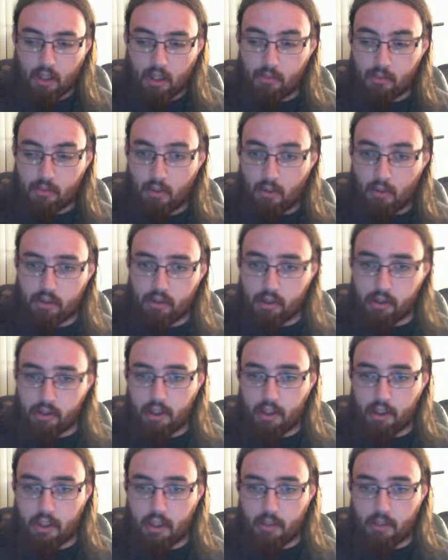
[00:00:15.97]

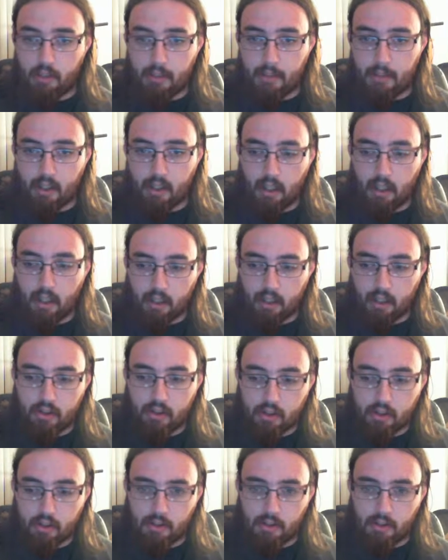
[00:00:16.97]
Mostly
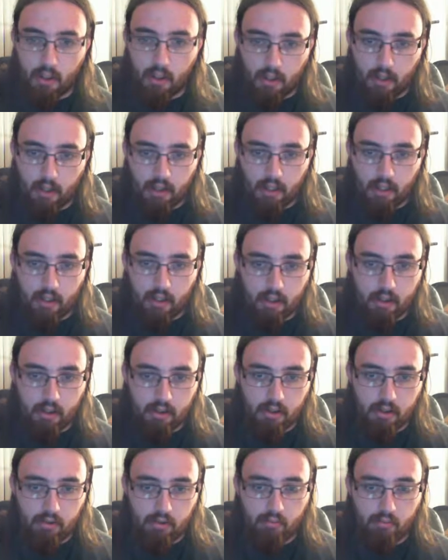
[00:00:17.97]
because tomorrow
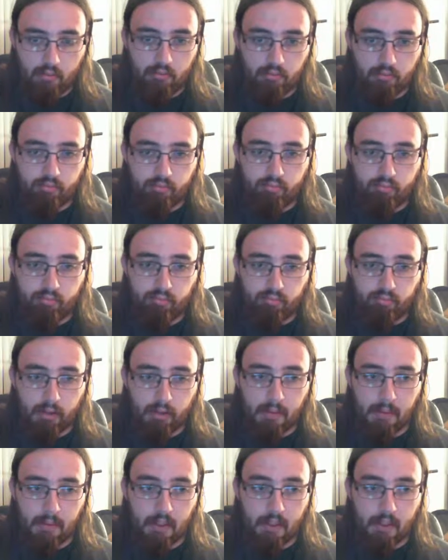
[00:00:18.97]
is
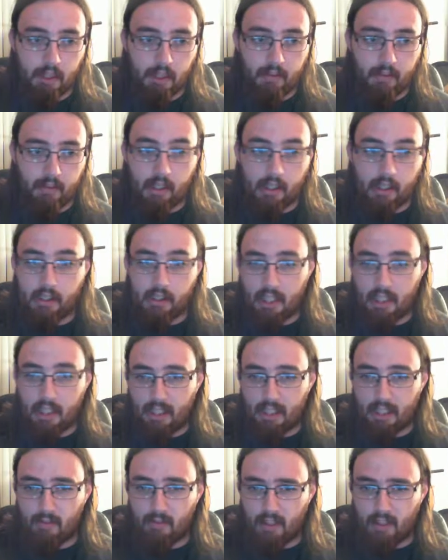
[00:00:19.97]
Christmas Eve and I
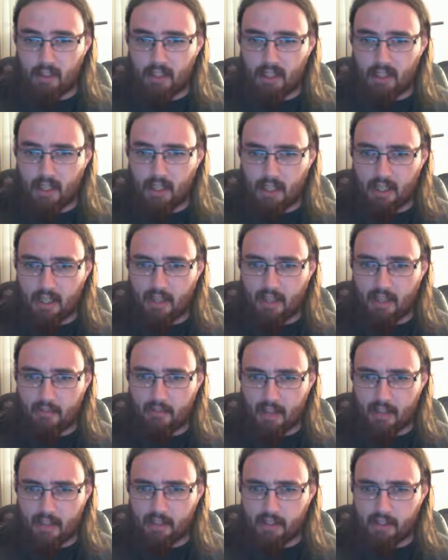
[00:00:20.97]
kind of want to
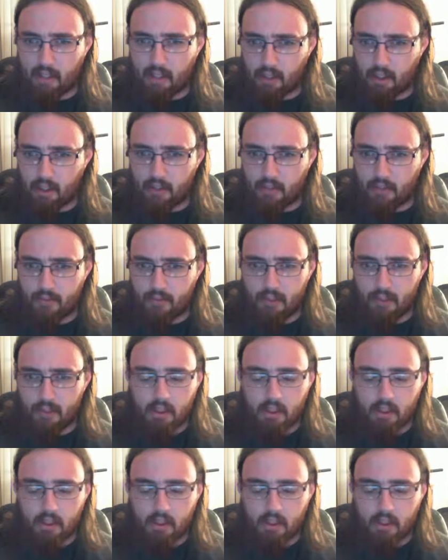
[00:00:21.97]
have that day off.